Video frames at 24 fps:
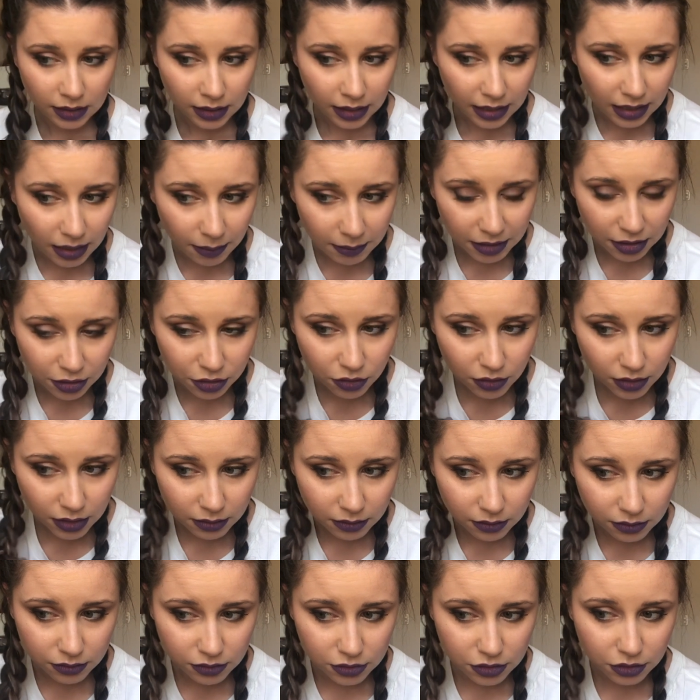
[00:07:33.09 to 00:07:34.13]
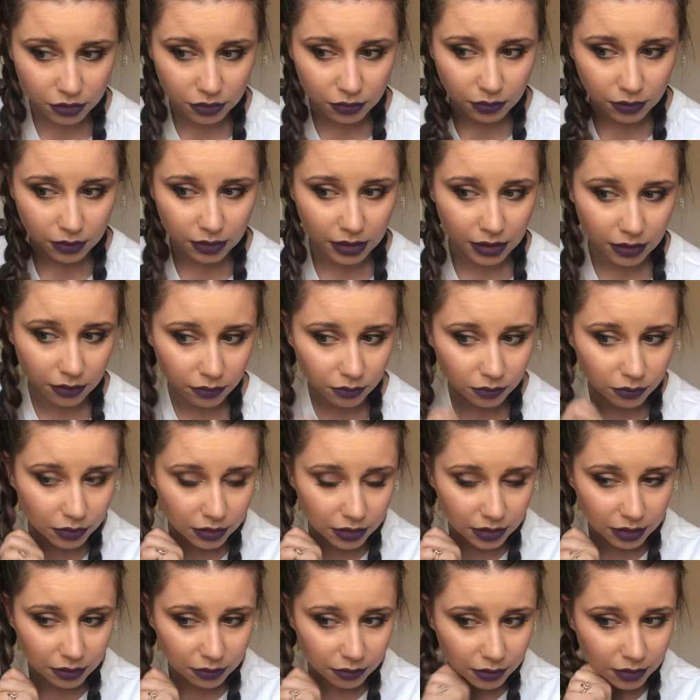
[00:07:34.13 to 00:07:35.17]
And I mean, you can do it
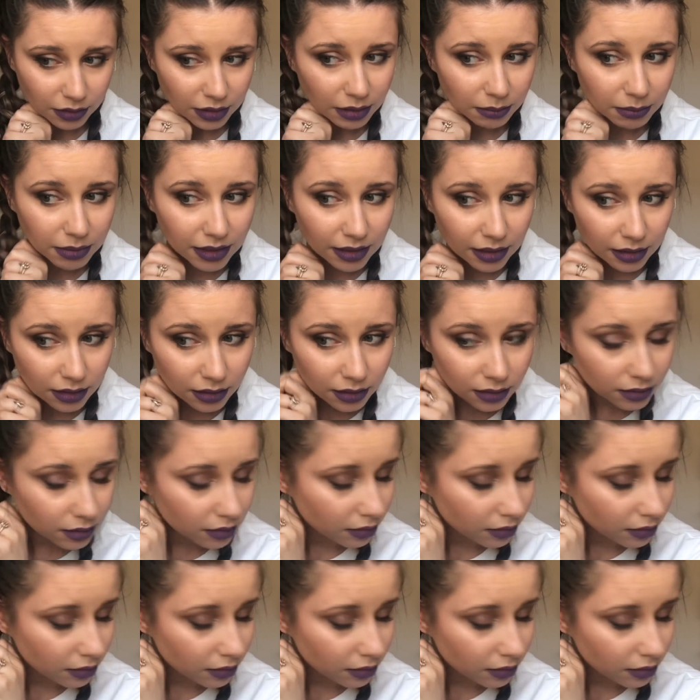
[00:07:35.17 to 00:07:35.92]
really, really big.